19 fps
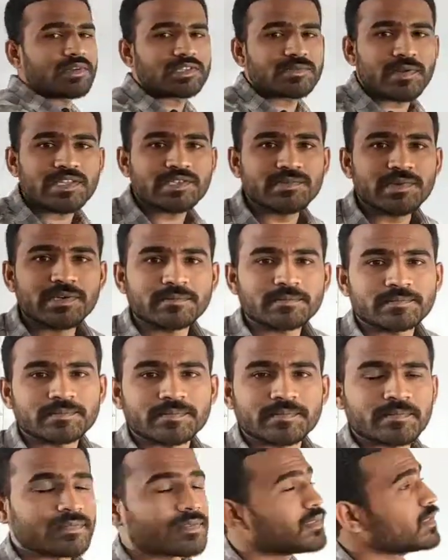displacement.
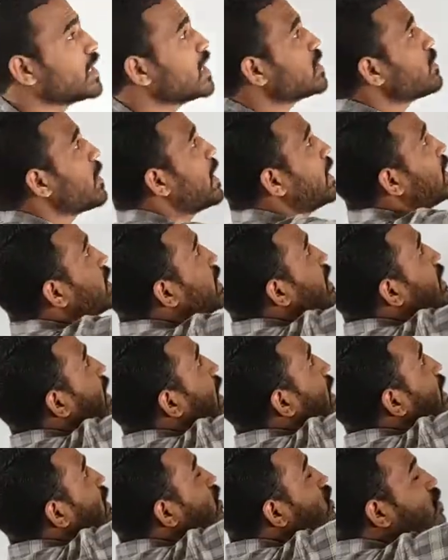This particle
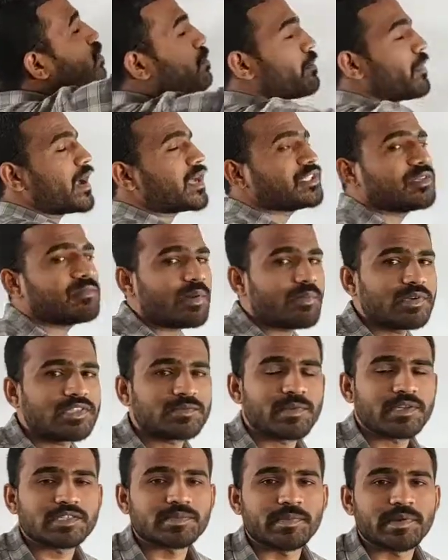can give maximum
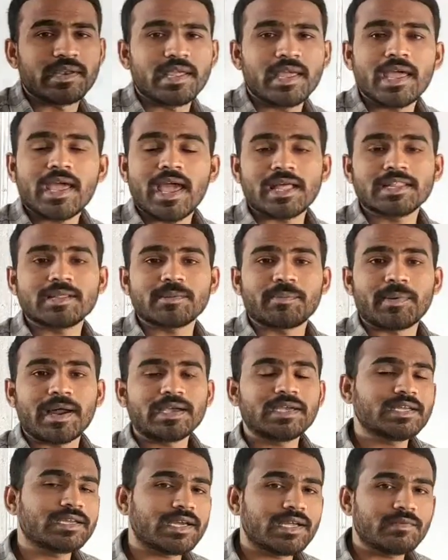displacement, and the
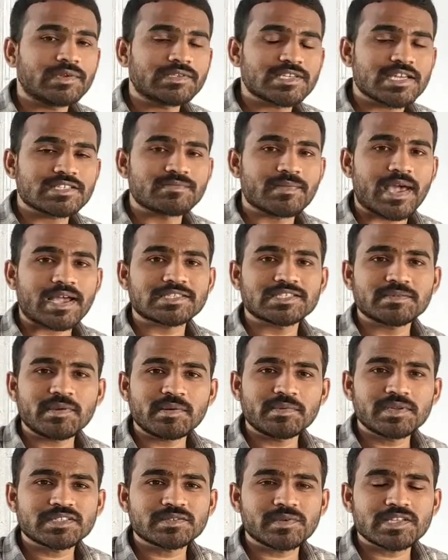particle which has
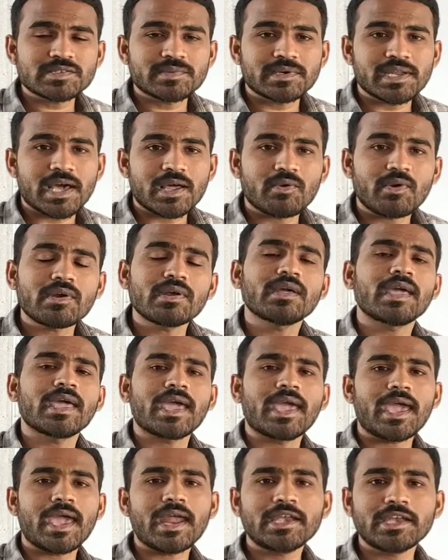maximum displacement are what
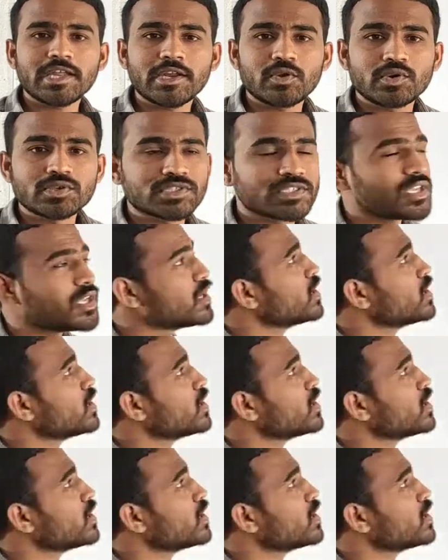antinodes.